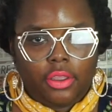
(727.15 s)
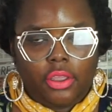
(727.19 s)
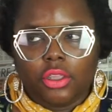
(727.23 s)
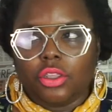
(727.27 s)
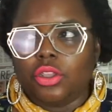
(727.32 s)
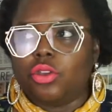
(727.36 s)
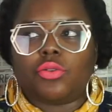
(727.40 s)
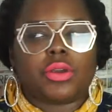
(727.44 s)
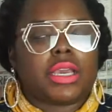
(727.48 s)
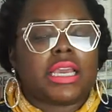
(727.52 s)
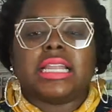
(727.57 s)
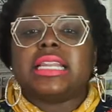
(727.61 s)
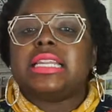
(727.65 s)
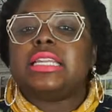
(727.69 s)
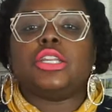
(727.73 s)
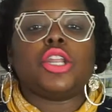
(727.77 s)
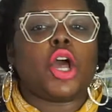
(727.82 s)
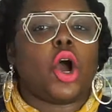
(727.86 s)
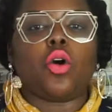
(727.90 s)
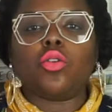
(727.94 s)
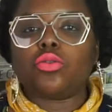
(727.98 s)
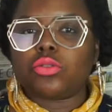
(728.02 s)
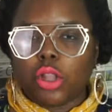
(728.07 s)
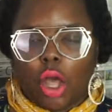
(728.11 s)
You can
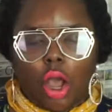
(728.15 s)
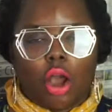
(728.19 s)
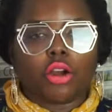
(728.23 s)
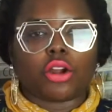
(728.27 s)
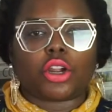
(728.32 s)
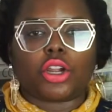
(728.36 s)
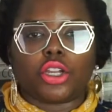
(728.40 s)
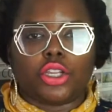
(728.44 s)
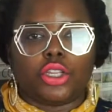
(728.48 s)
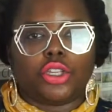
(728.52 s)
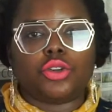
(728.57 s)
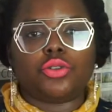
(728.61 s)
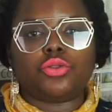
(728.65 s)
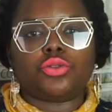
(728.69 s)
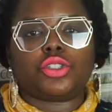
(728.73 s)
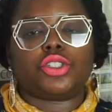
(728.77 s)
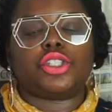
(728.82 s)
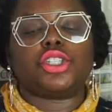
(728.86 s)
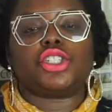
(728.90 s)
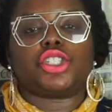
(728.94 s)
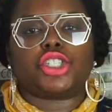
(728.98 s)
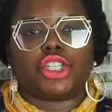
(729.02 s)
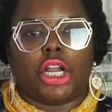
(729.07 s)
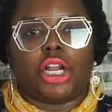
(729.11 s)
no longer use
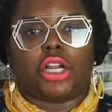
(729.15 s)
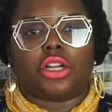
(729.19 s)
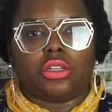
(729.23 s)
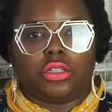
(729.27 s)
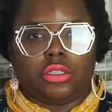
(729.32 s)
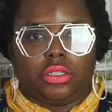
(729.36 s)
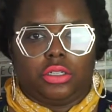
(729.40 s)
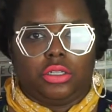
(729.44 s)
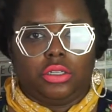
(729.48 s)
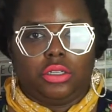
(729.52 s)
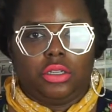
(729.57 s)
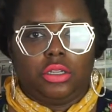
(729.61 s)
the shirt.